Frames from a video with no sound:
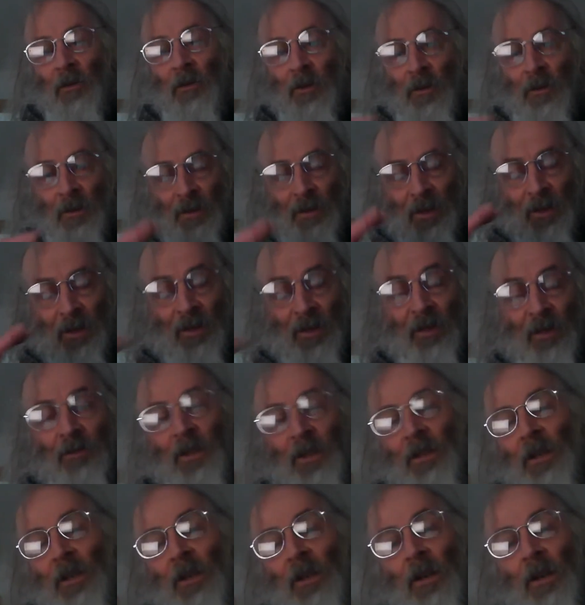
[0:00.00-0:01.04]

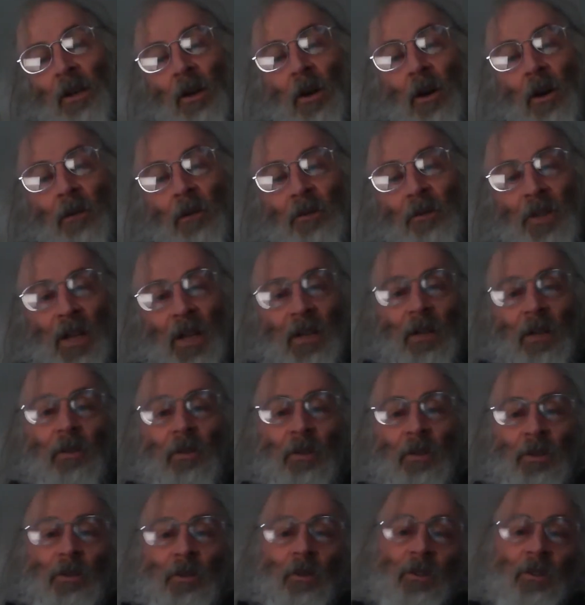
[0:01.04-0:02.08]
nitty-gritty of checking your
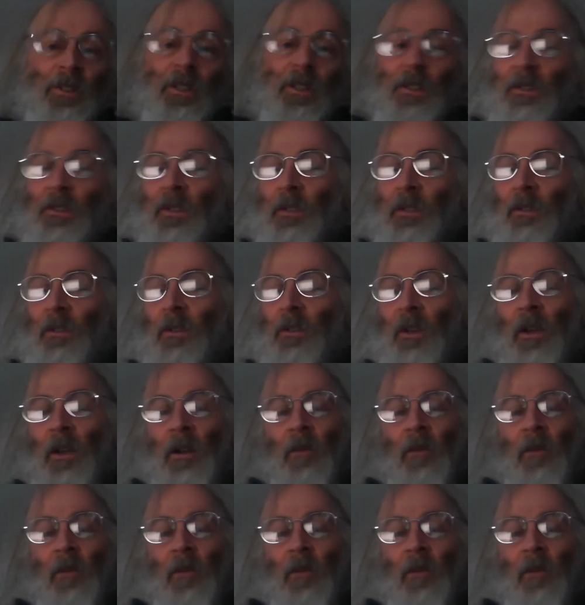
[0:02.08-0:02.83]
sources and